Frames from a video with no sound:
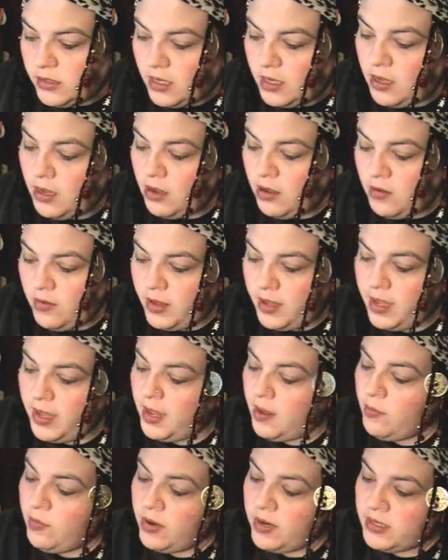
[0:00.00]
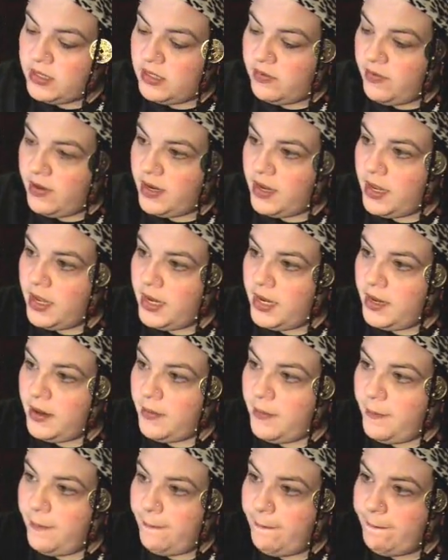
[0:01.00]
Okay, what else have I got
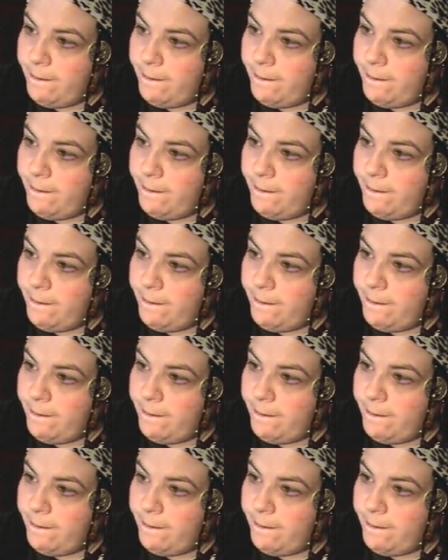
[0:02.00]
here?